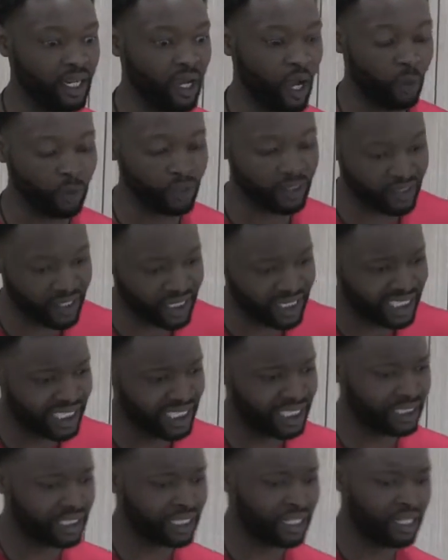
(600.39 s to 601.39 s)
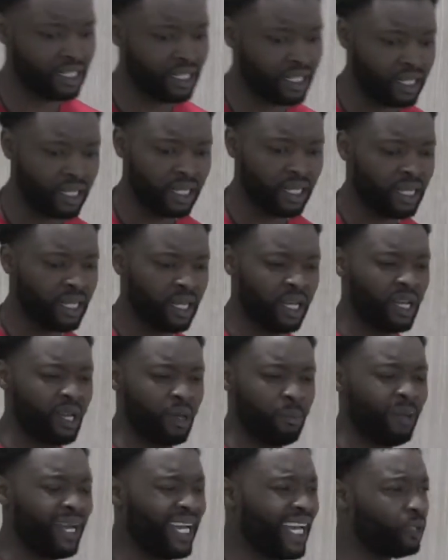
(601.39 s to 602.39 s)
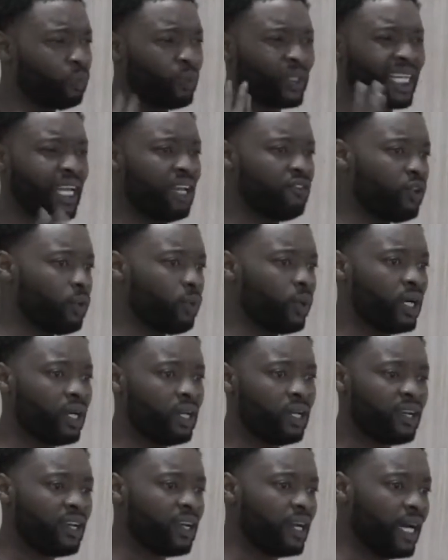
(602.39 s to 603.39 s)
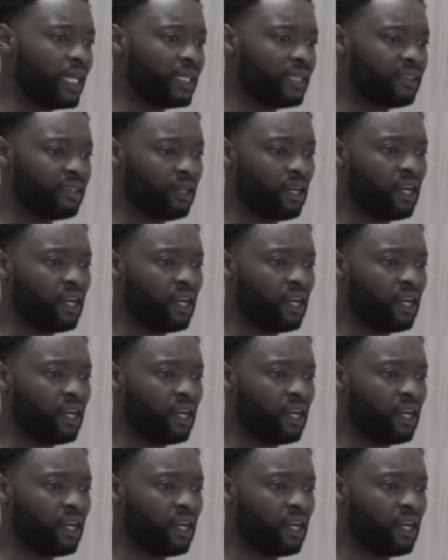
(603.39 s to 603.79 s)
I was thinking, my head was everywhere at the